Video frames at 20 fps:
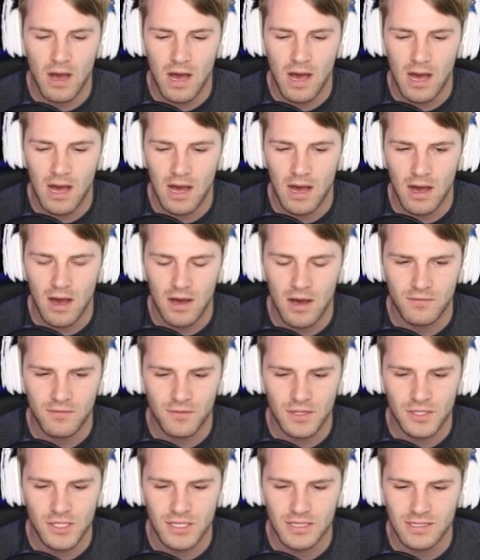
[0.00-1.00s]
uh,
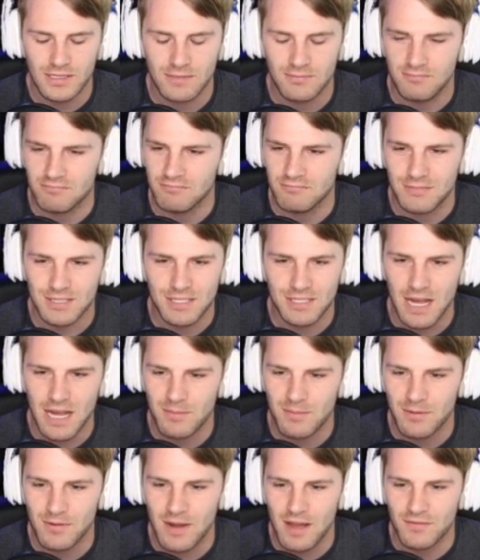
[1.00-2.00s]
unflinching
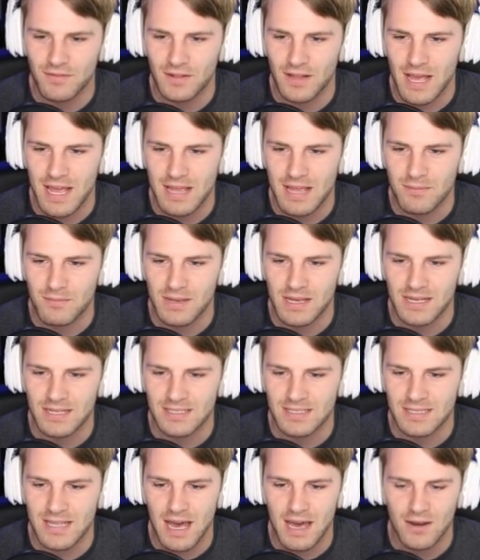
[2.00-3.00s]
sniper rifle aim
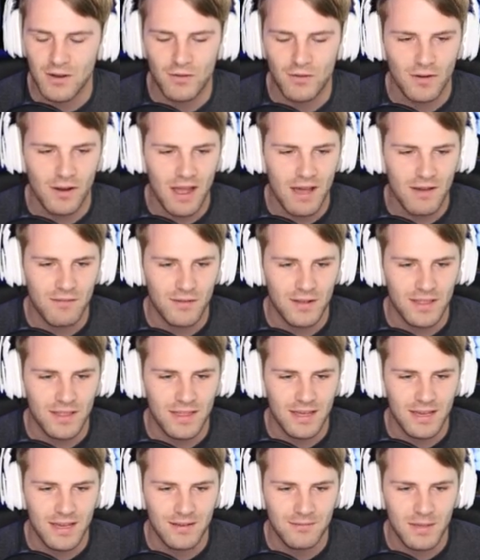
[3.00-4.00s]
because that over
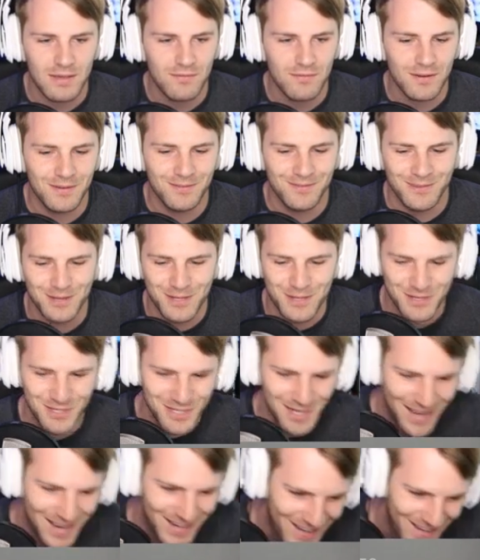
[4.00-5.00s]
everything, even when you're
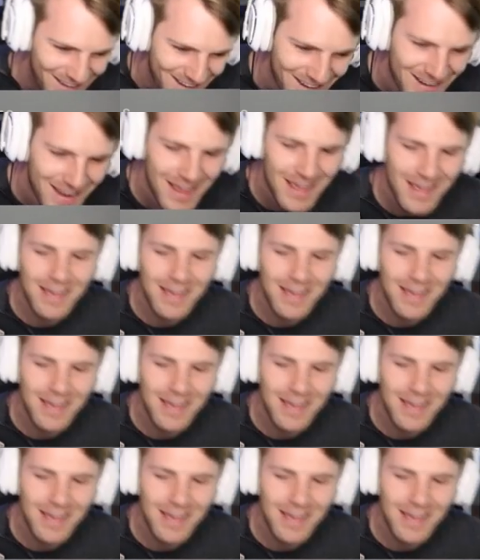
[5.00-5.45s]
shotgunning.